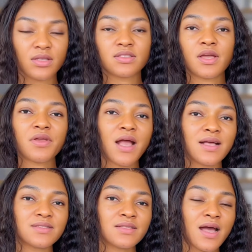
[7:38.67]
Stearic
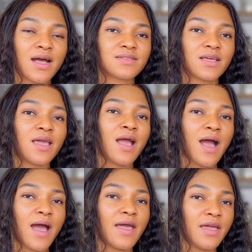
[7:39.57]
acid has a
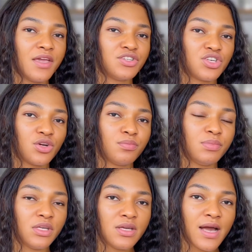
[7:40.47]
high
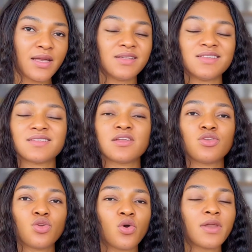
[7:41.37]
HLB and it is a
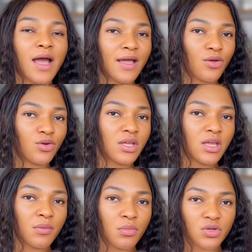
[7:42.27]
non-ionic
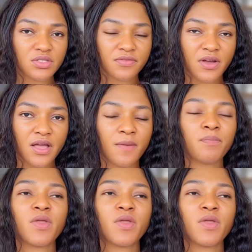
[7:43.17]
emulsifier.